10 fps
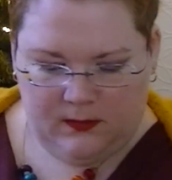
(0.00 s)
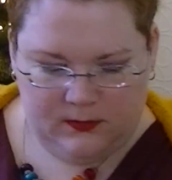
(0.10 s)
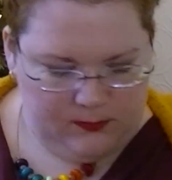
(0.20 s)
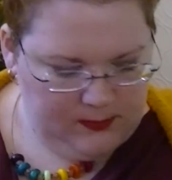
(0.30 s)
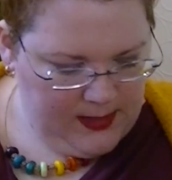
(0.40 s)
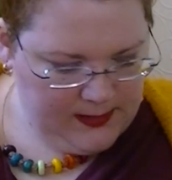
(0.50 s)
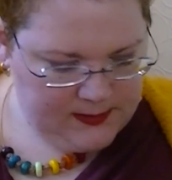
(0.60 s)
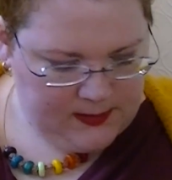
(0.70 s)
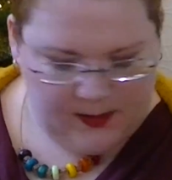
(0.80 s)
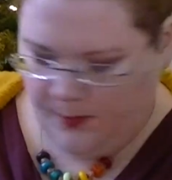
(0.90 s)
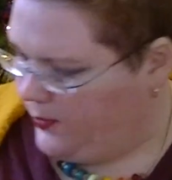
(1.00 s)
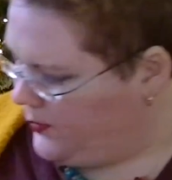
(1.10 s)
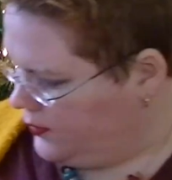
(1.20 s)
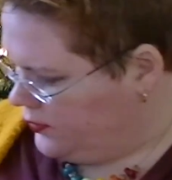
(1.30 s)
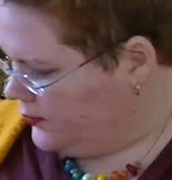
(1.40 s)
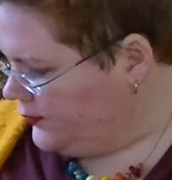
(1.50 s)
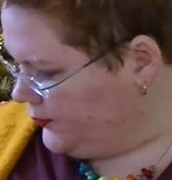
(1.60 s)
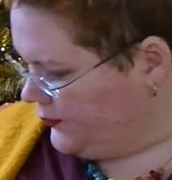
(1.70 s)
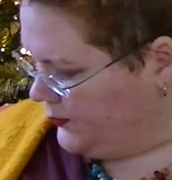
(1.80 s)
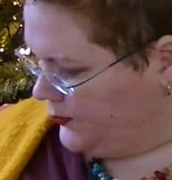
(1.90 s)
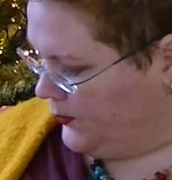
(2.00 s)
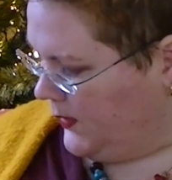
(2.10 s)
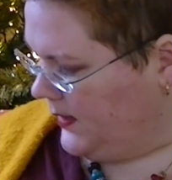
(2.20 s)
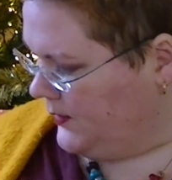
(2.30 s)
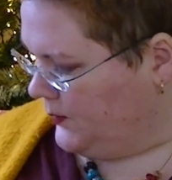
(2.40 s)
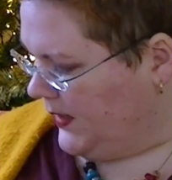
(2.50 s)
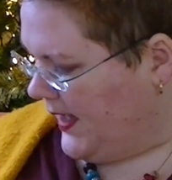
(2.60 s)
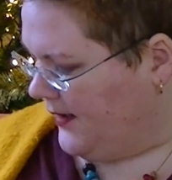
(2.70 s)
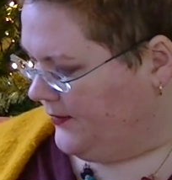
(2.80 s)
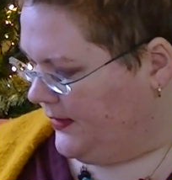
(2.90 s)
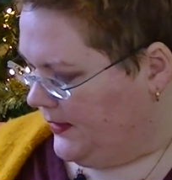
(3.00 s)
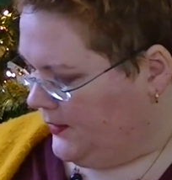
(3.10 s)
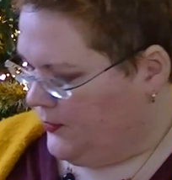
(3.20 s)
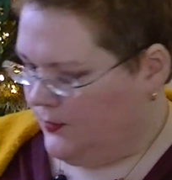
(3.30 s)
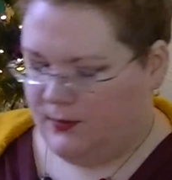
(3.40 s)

So next up, what do we have here?